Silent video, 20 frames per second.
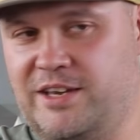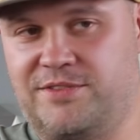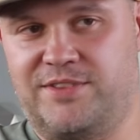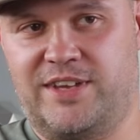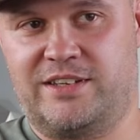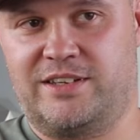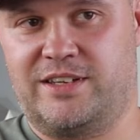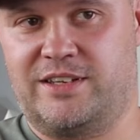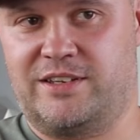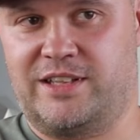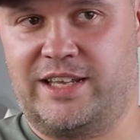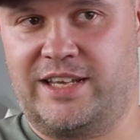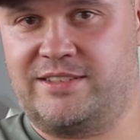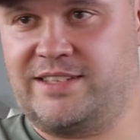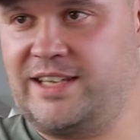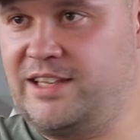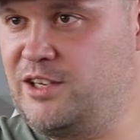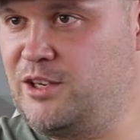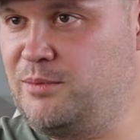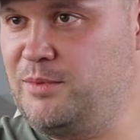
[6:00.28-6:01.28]
They did
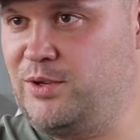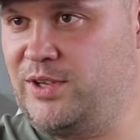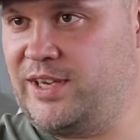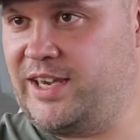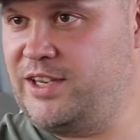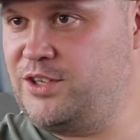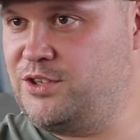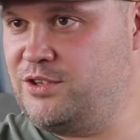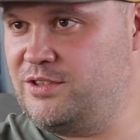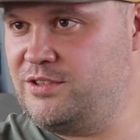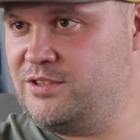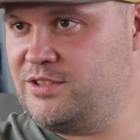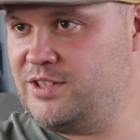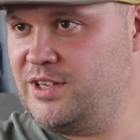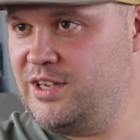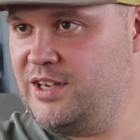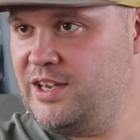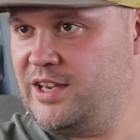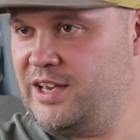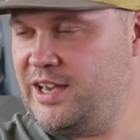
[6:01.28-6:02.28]

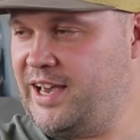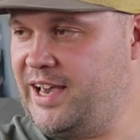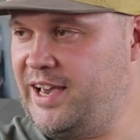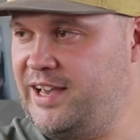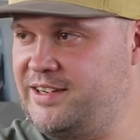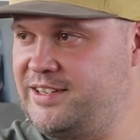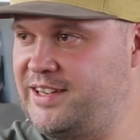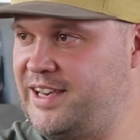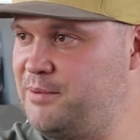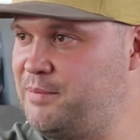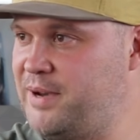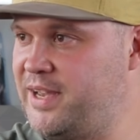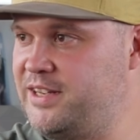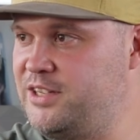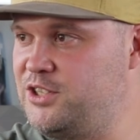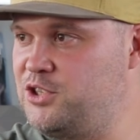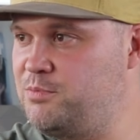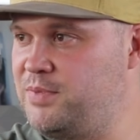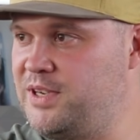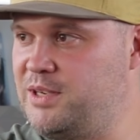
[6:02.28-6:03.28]
telecommunications, and I
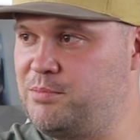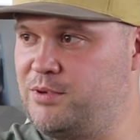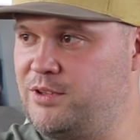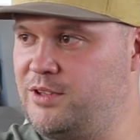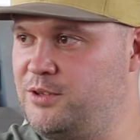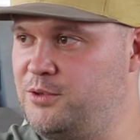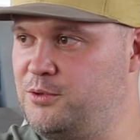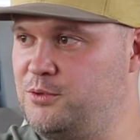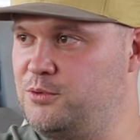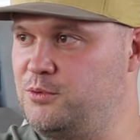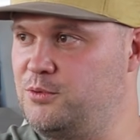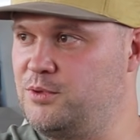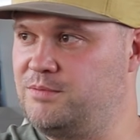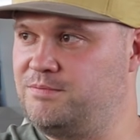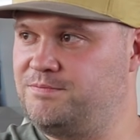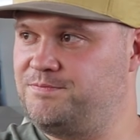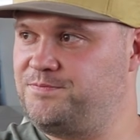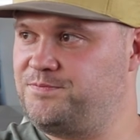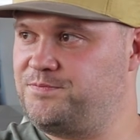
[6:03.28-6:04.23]
managed people who